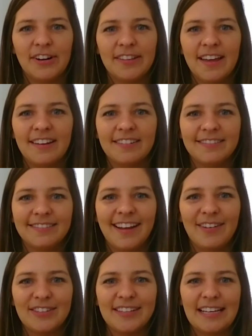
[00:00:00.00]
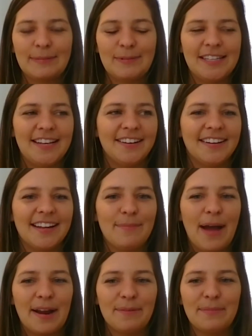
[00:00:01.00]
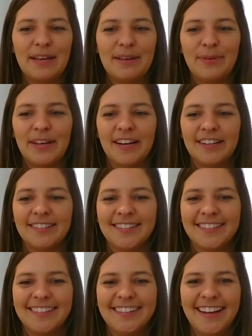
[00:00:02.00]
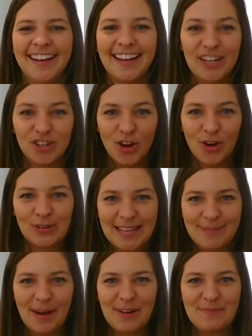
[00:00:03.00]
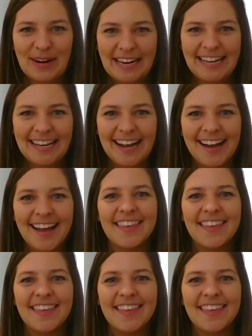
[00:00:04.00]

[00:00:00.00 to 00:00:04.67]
And then it was nice because he couldn't get mad at me because he chose the amount of money he got.